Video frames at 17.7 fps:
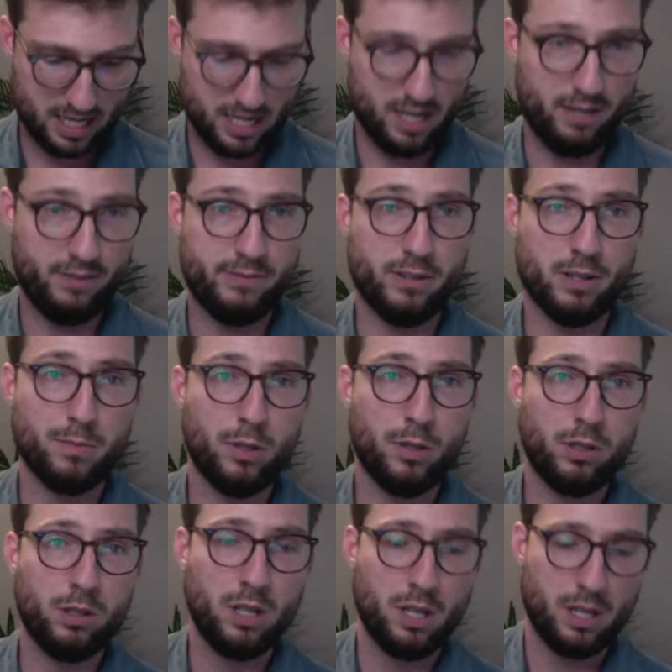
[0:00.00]
a
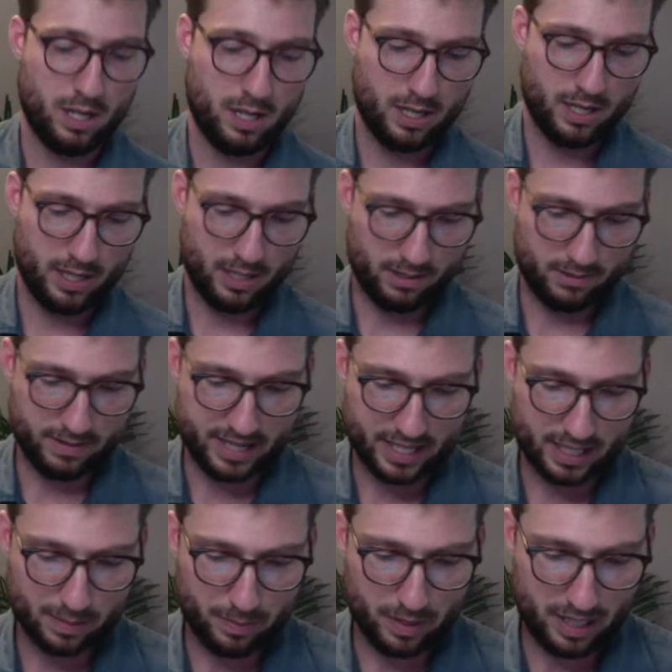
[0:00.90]
verbal
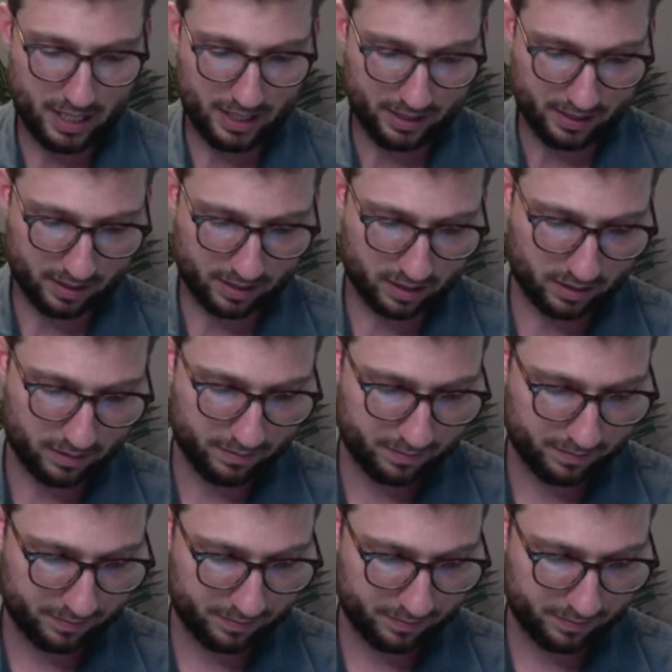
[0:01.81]
response.